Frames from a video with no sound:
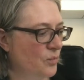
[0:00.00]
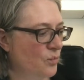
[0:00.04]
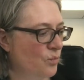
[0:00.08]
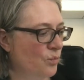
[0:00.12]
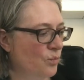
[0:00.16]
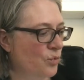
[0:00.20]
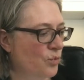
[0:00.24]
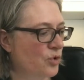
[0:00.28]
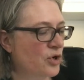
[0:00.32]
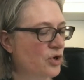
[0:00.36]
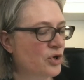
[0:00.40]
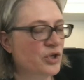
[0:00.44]

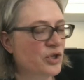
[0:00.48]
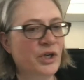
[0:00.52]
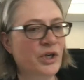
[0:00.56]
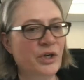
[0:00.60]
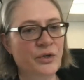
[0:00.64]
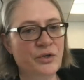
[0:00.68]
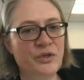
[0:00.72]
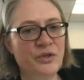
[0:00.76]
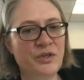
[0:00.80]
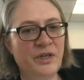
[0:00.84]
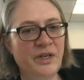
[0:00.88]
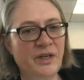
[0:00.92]
more
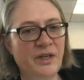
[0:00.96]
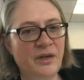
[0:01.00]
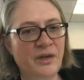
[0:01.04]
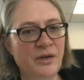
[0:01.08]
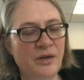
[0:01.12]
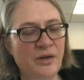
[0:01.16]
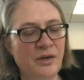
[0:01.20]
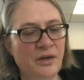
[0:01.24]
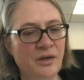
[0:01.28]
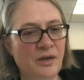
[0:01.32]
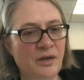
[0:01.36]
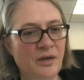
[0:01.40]

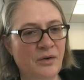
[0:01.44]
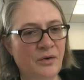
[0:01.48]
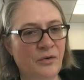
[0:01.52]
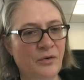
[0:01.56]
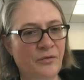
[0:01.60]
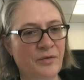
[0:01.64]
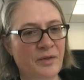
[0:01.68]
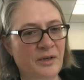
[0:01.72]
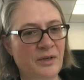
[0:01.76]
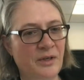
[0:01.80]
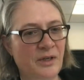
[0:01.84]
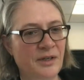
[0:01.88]
closely
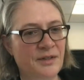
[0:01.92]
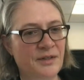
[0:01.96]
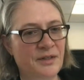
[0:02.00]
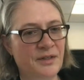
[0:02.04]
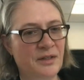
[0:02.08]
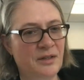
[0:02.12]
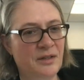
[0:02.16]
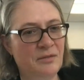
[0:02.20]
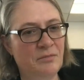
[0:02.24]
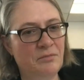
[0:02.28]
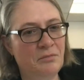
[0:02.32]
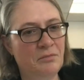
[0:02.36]
over the
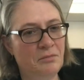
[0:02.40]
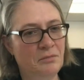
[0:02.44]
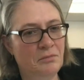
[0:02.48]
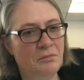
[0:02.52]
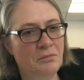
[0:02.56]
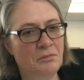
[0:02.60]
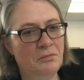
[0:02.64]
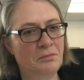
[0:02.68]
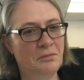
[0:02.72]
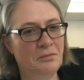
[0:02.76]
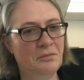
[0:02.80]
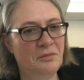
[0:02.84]
last
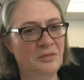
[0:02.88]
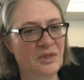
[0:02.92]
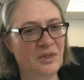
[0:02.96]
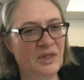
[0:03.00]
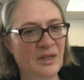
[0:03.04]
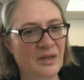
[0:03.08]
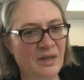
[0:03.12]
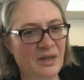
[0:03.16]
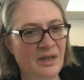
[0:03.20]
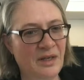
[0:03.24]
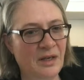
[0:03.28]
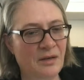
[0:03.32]

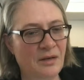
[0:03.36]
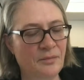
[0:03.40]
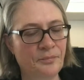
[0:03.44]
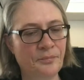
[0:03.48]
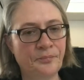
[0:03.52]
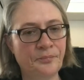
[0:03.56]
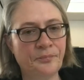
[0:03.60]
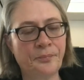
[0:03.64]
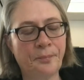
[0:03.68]
year.